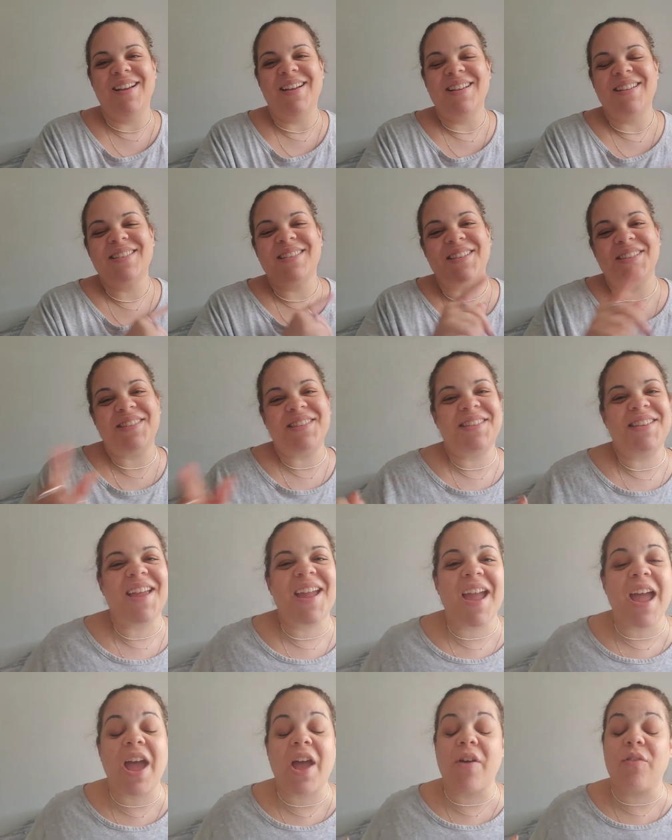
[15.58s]
So today I
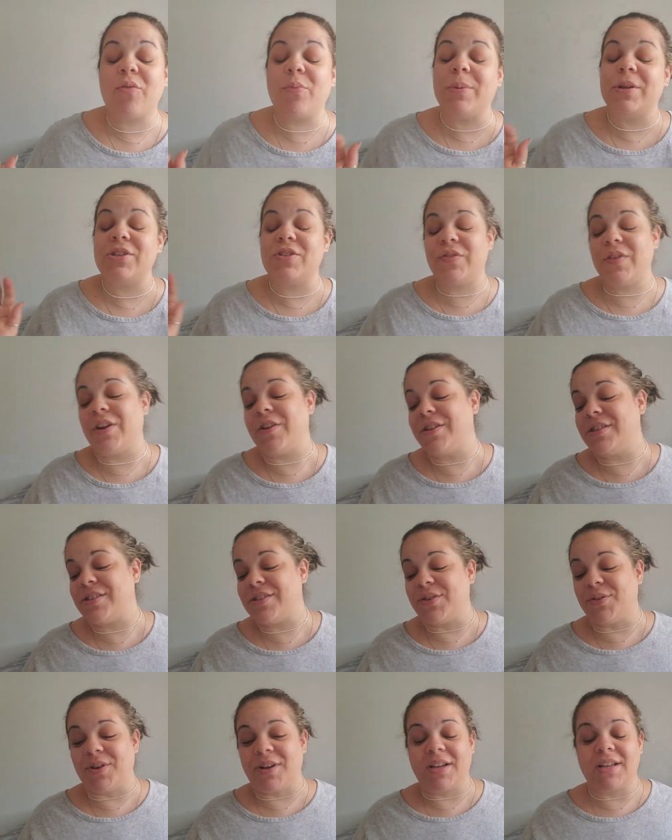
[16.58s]
have a bunch of errands
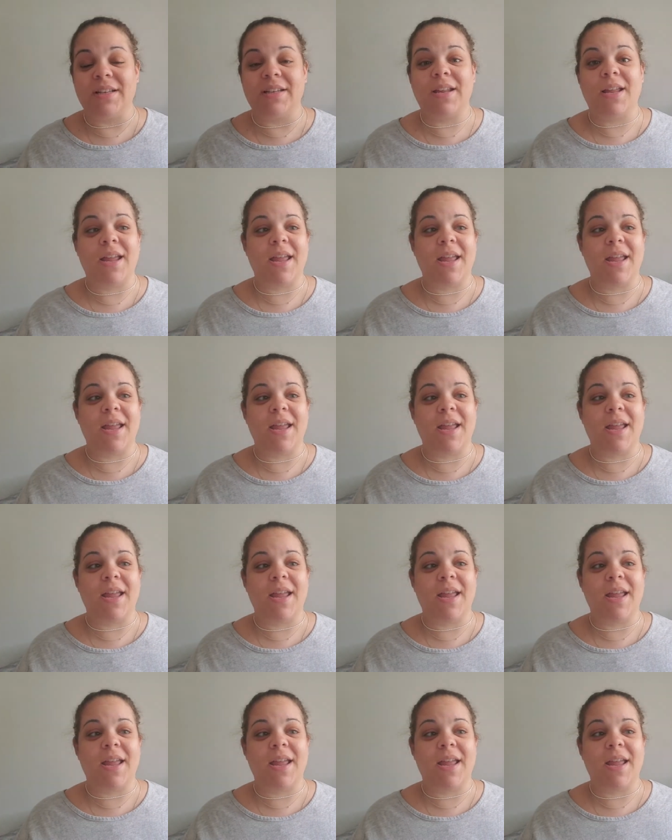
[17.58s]
to run,